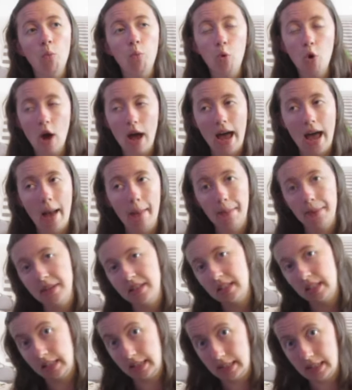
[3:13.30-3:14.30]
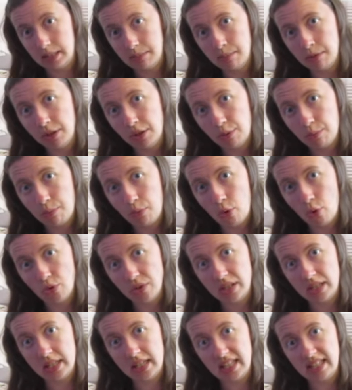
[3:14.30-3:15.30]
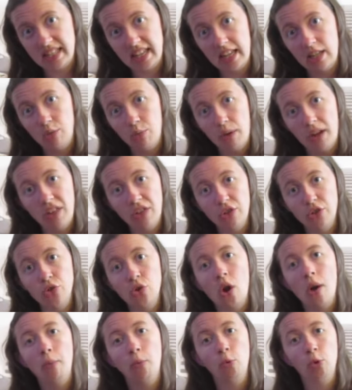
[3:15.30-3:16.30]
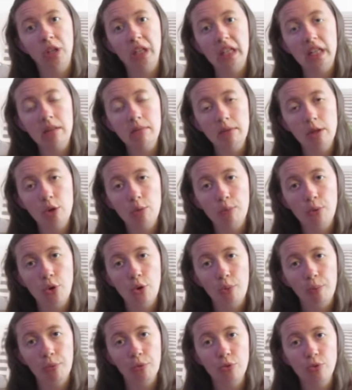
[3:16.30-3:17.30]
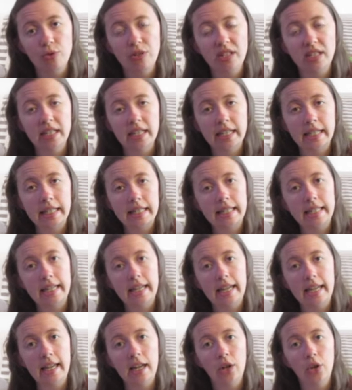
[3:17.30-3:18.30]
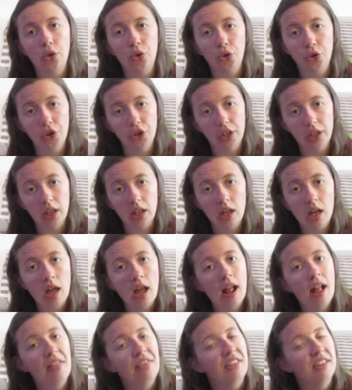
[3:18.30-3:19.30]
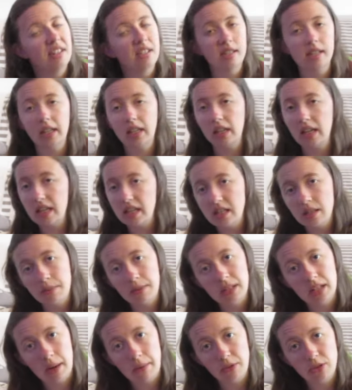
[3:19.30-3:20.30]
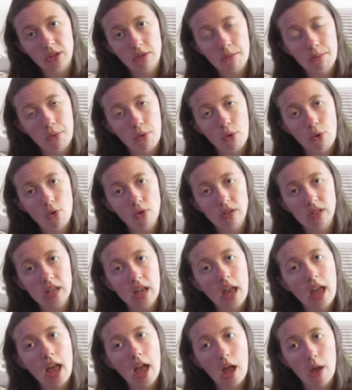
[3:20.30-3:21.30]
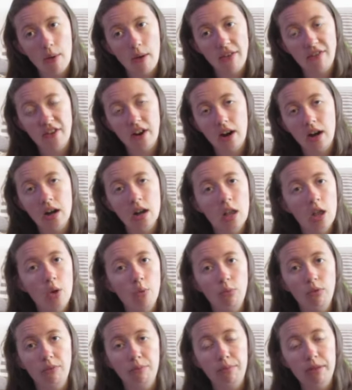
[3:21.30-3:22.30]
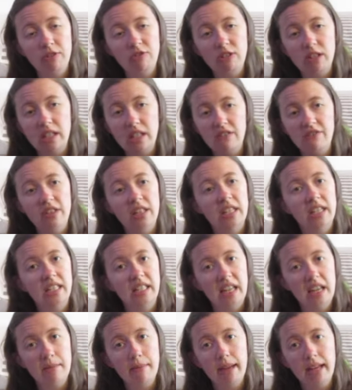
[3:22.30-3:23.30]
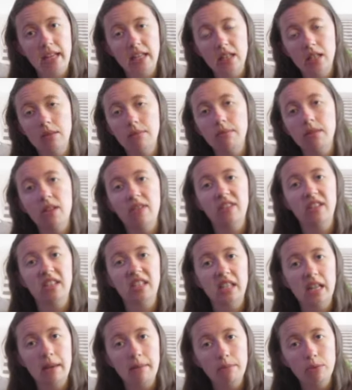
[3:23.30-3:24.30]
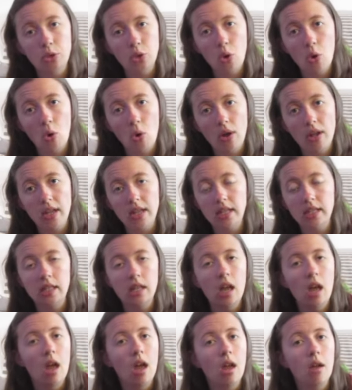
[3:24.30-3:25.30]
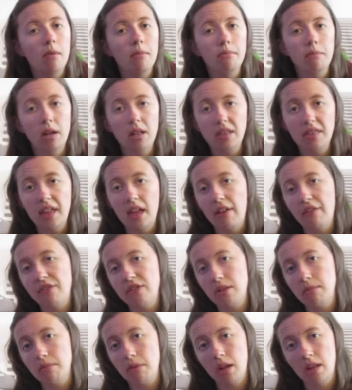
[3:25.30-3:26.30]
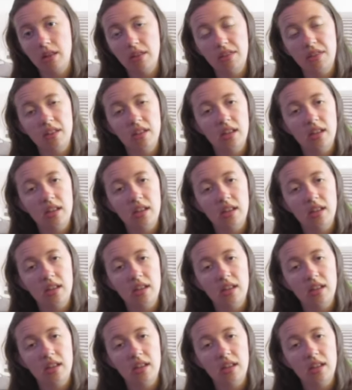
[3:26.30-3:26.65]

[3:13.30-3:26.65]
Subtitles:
what happened in this month's box to decide whether or not I'm going to email PawPost and say, look, this is a great subscription box, however, we've been receiving the same items, the same toys, month after month,